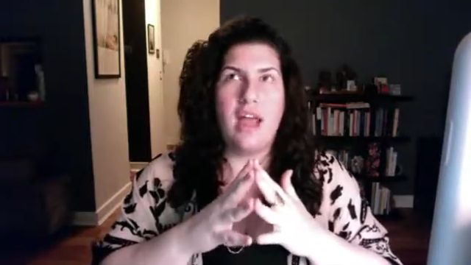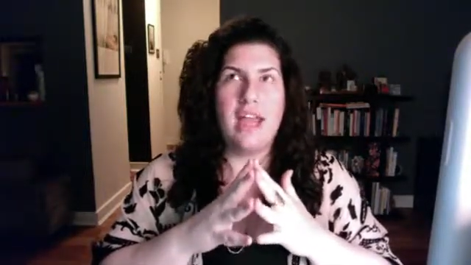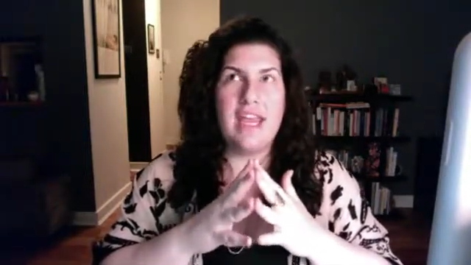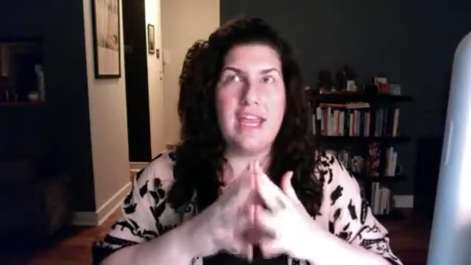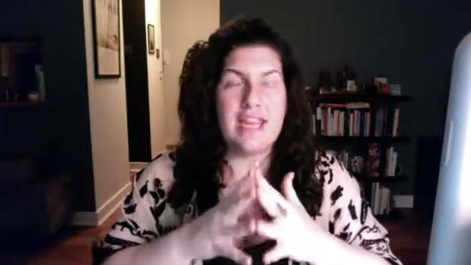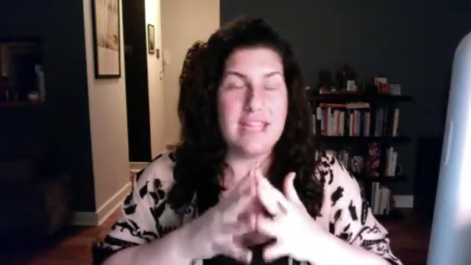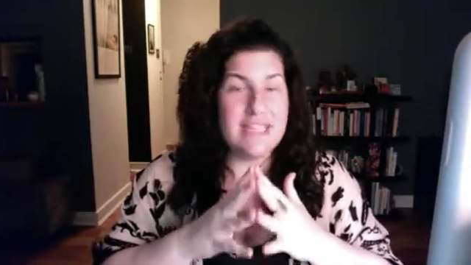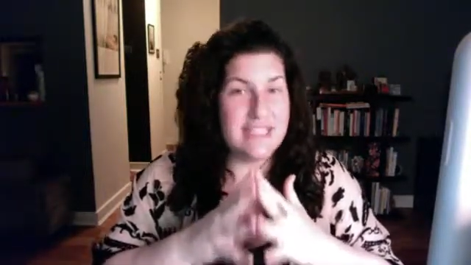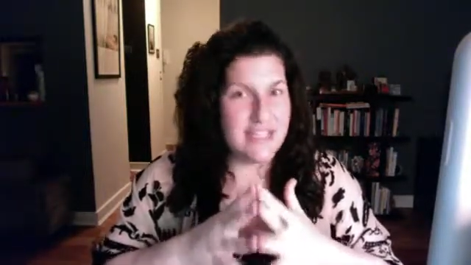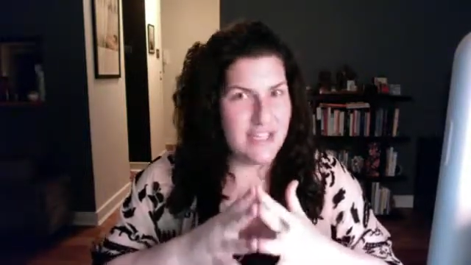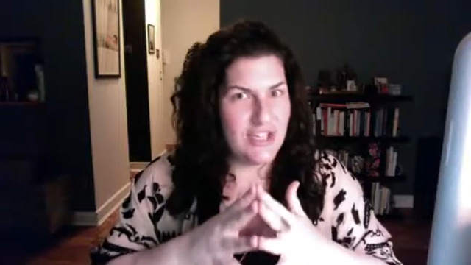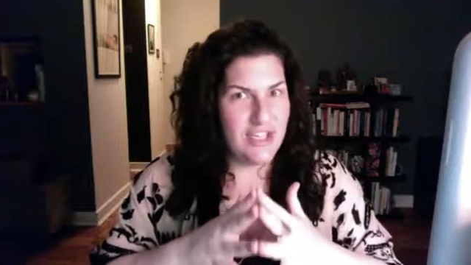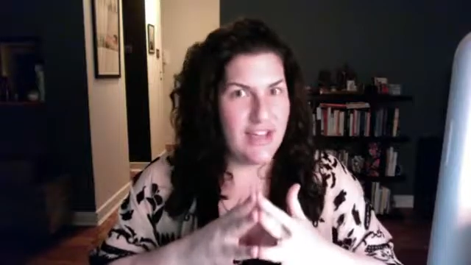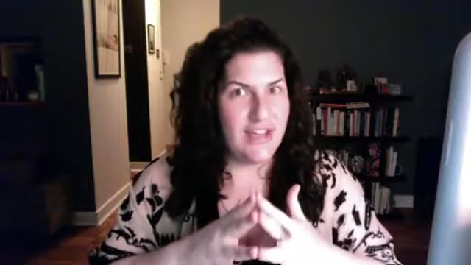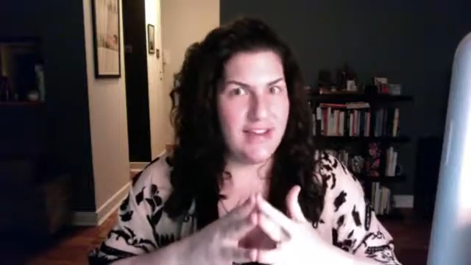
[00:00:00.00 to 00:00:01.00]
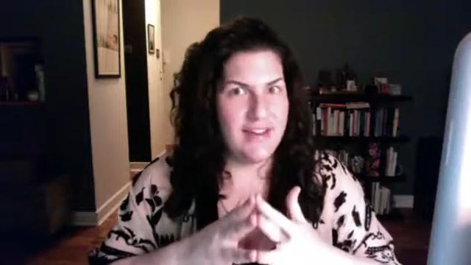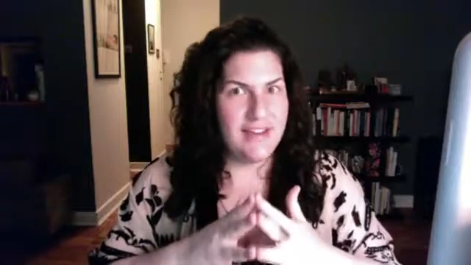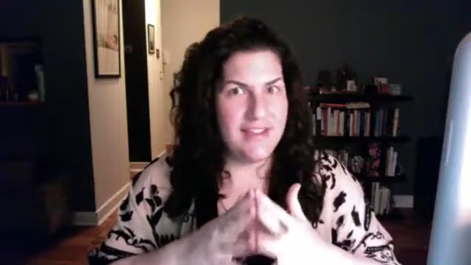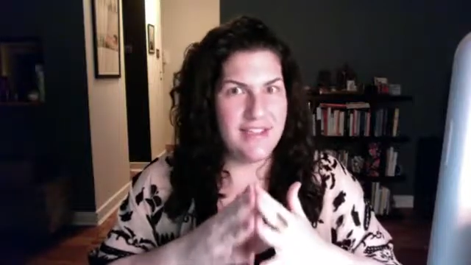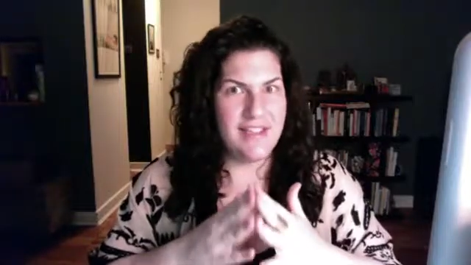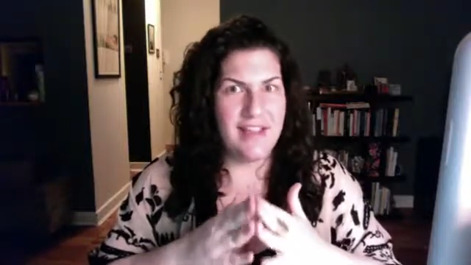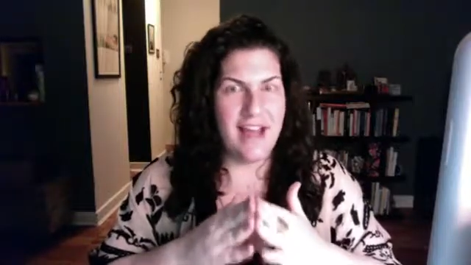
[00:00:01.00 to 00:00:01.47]
in addition
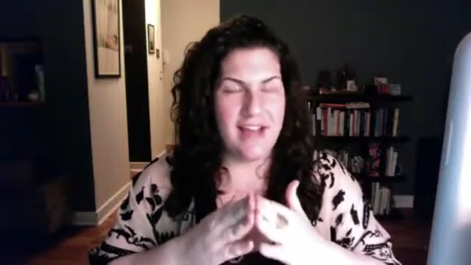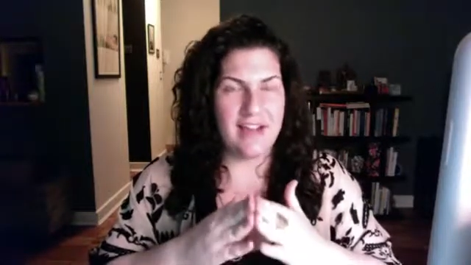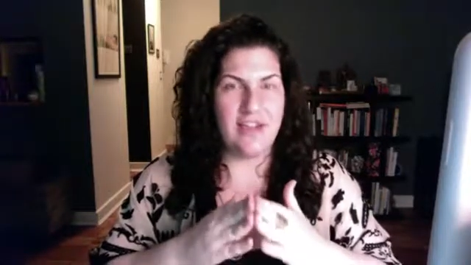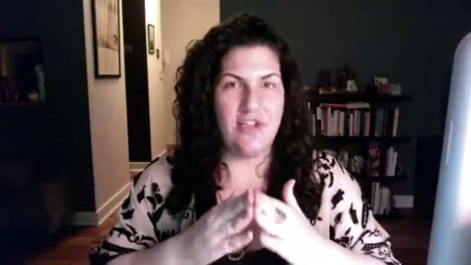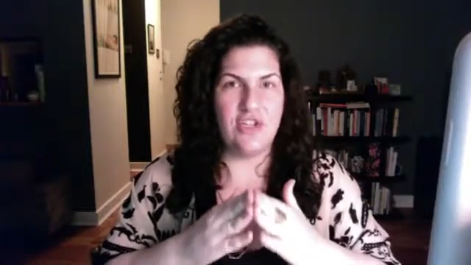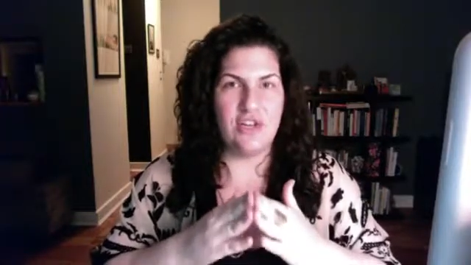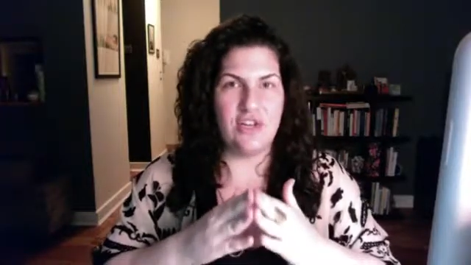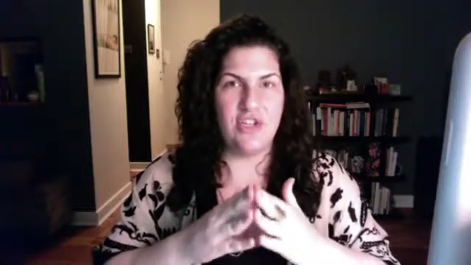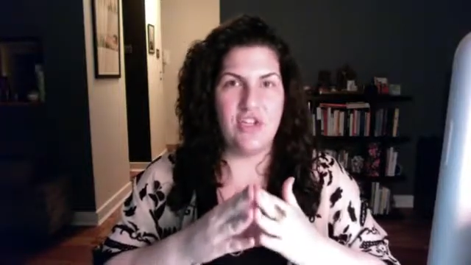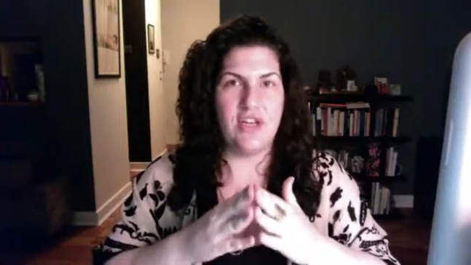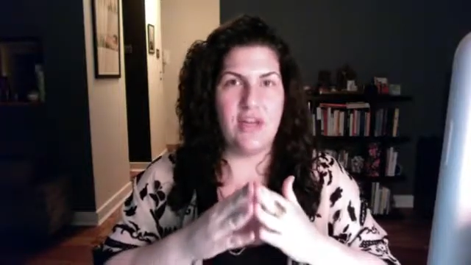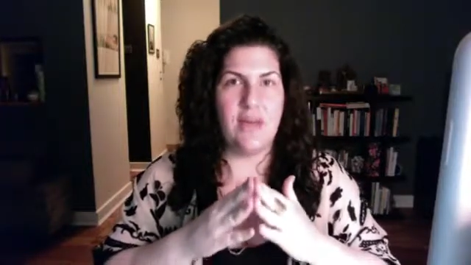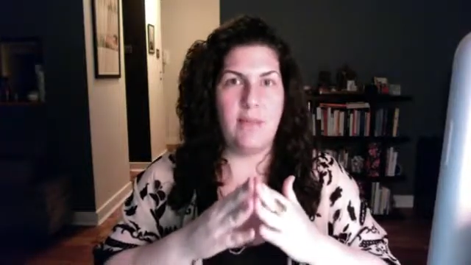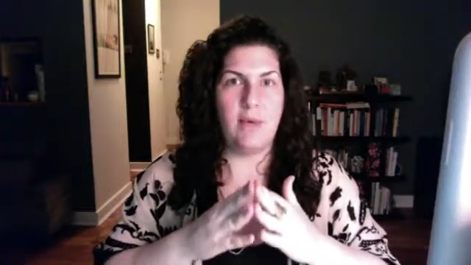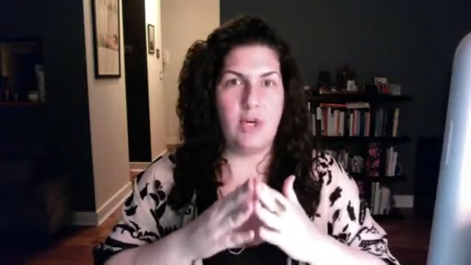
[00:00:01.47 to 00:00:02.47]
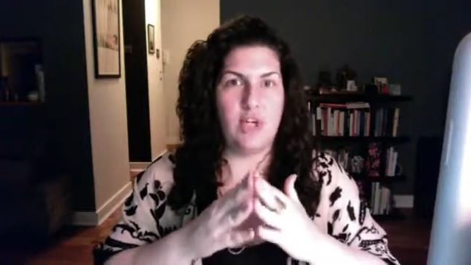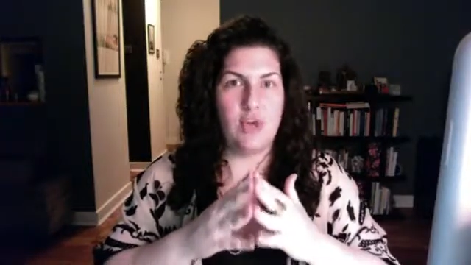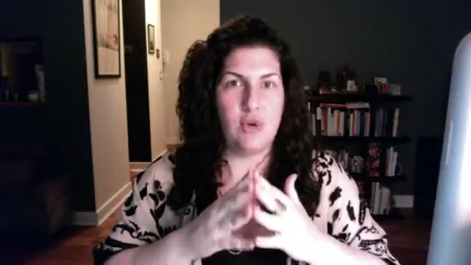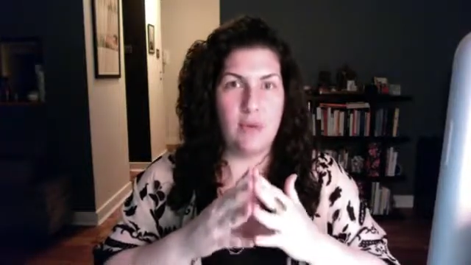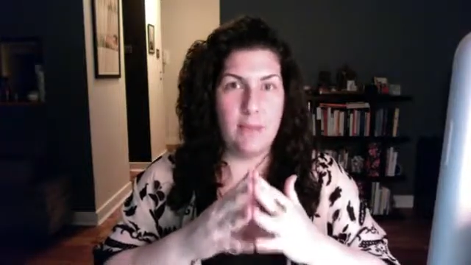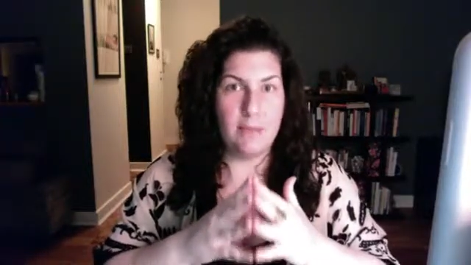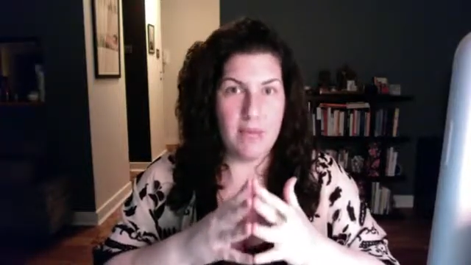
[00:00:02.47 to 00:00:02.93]
to that conjunction and
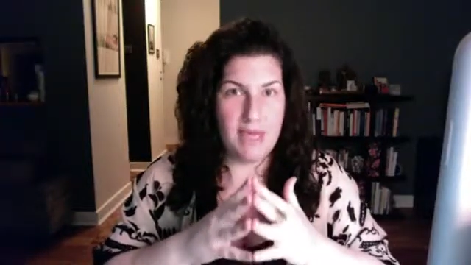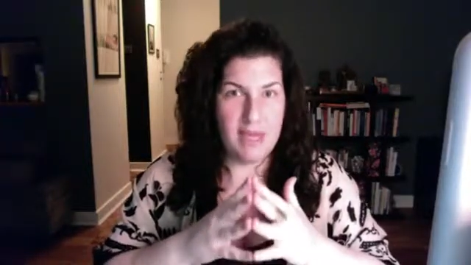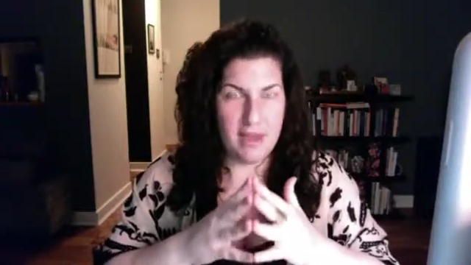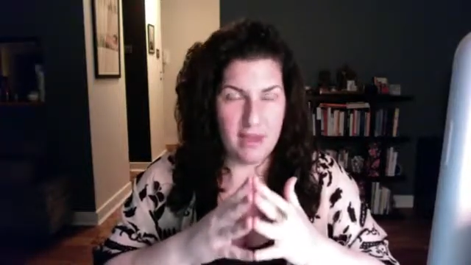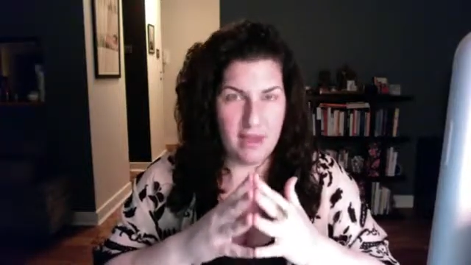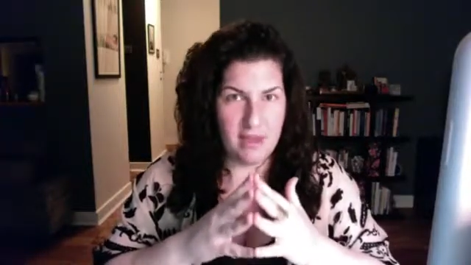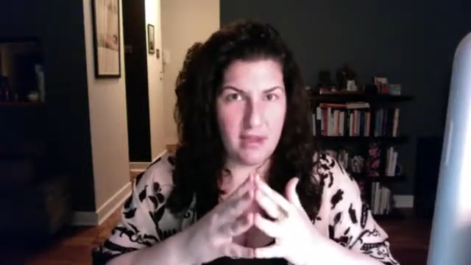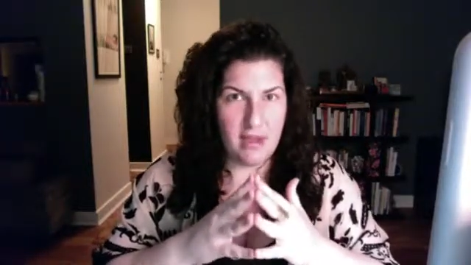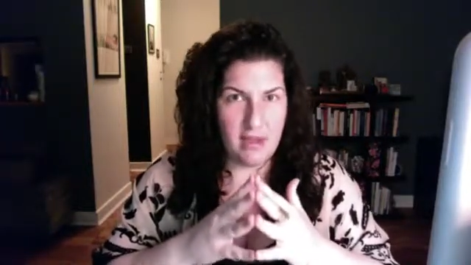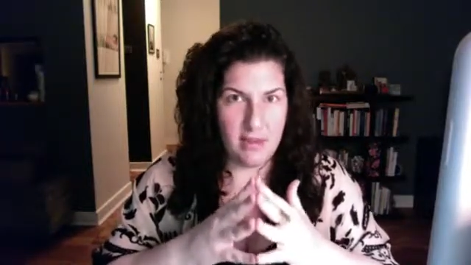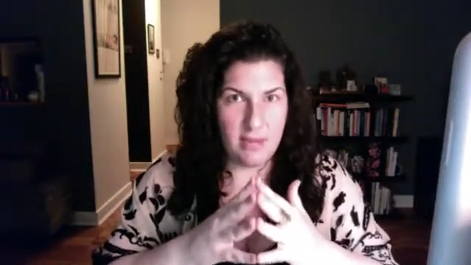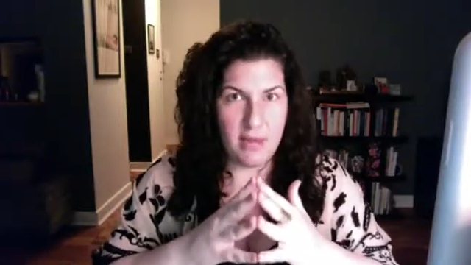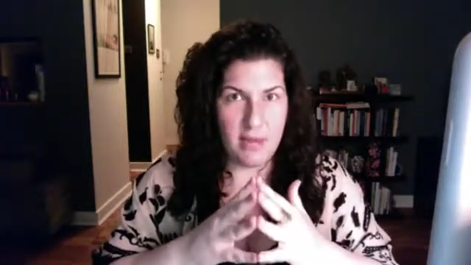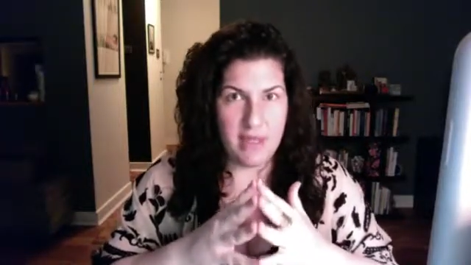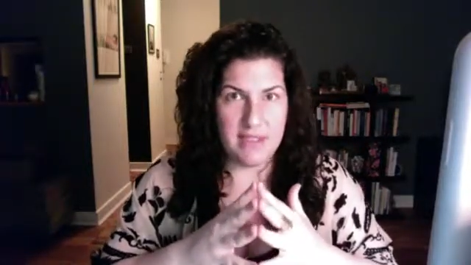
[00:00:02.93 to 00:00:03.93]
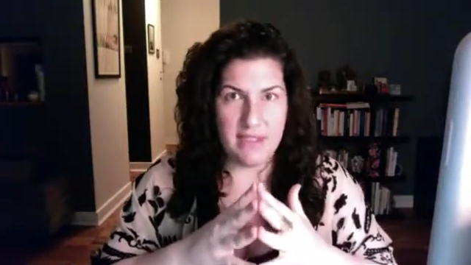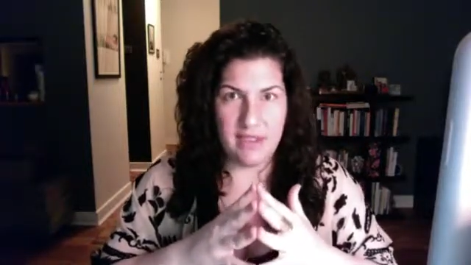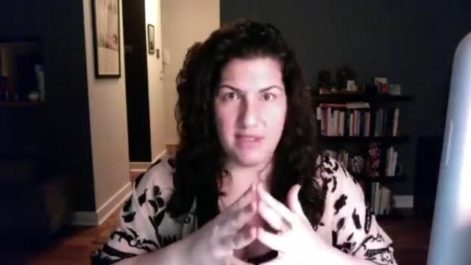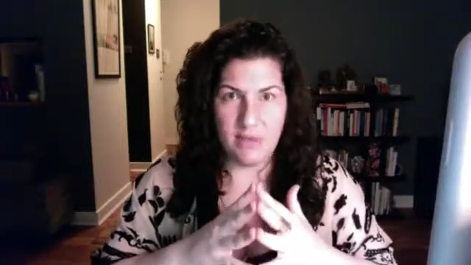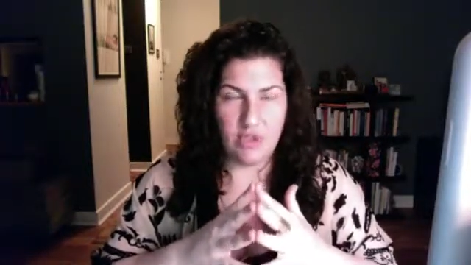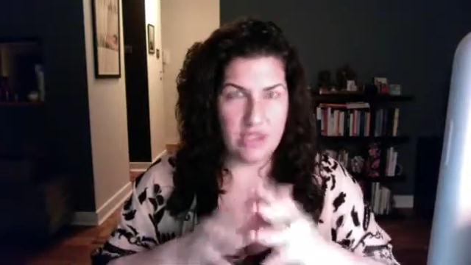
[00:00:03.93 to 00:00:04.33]
Mercury being in Pisces,